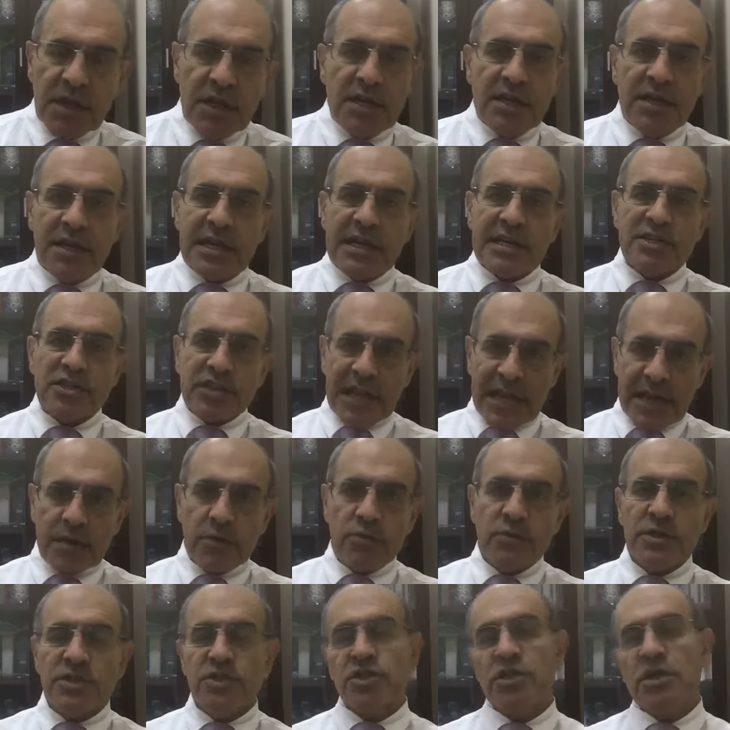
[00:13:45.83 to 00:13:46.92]
In English
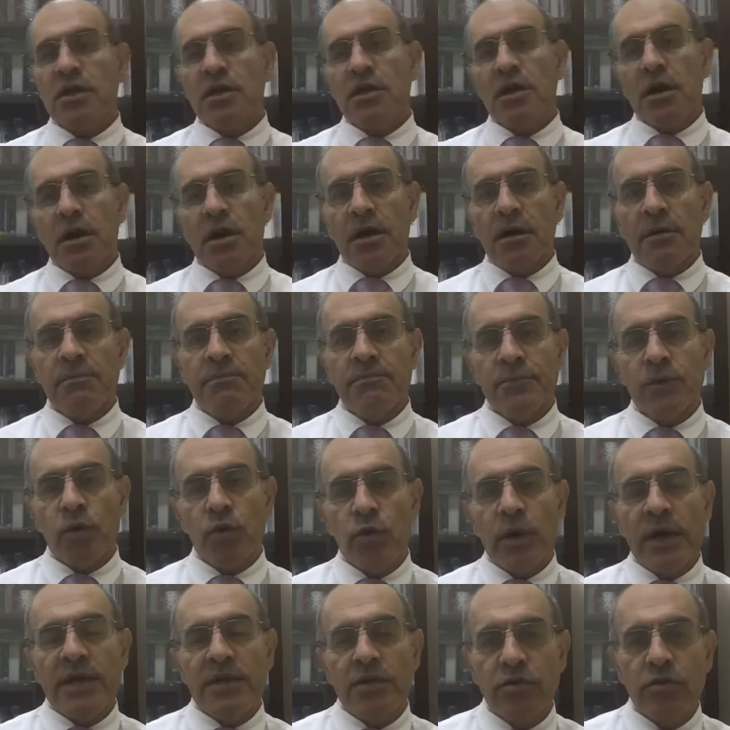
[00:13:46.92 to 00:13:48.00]
language,
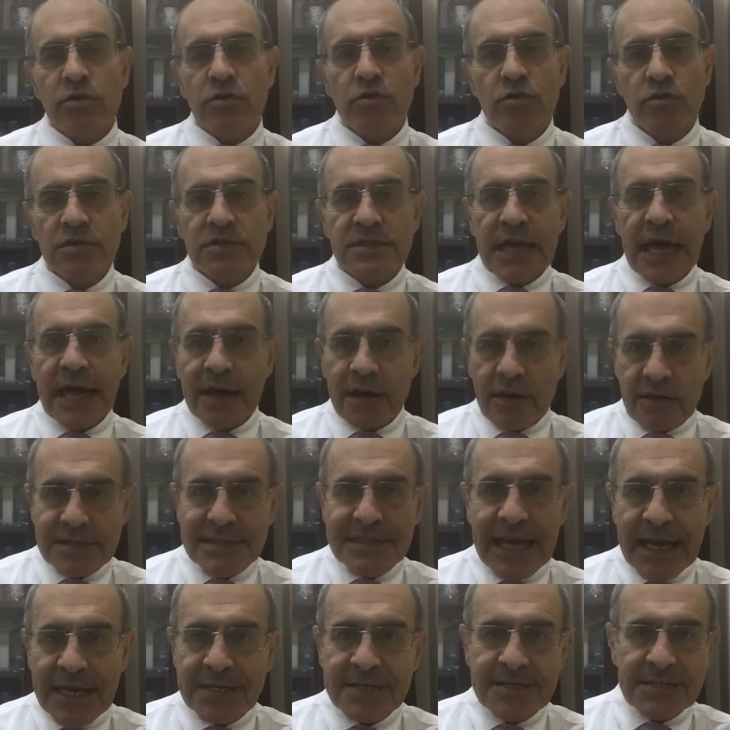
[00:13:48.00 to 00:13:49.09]
when you use
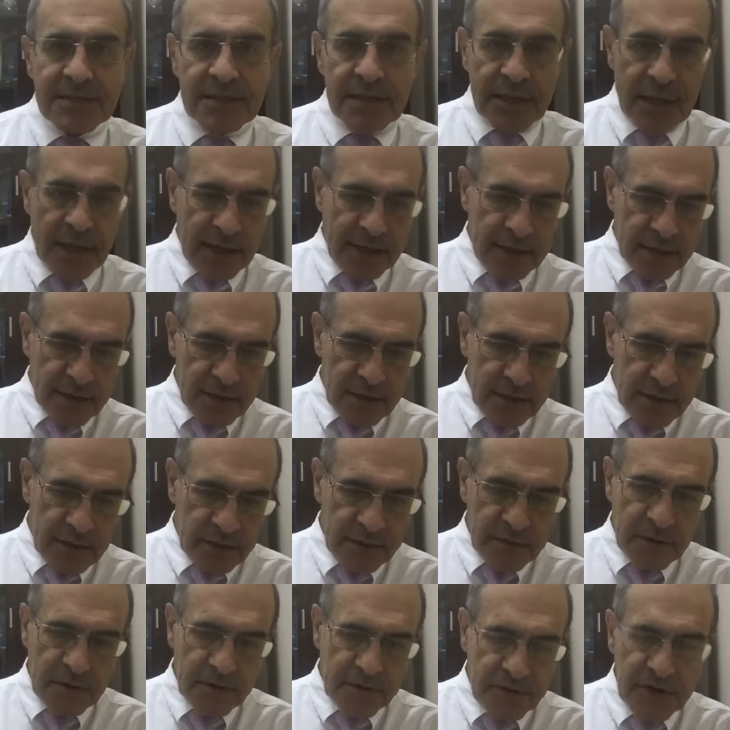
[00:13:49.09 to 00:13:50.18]
Anglo-Saxon, like
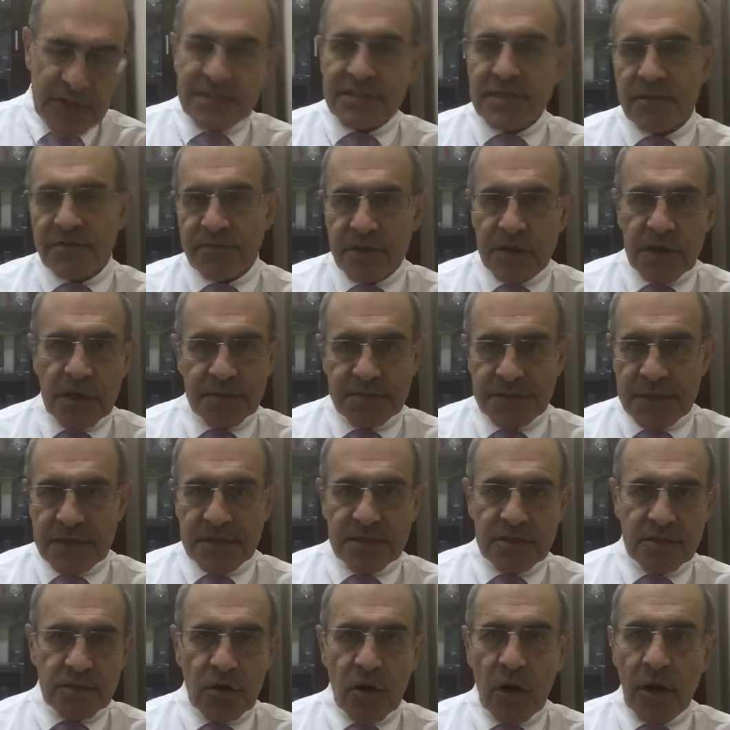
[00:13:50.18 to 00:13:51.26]
phrasal verbs and
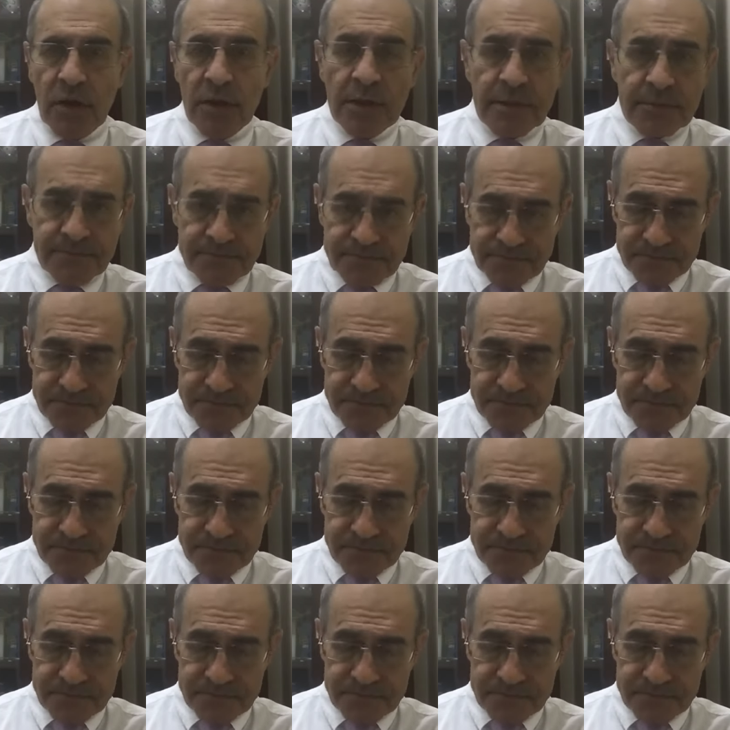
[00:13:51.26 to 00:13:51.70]
so on,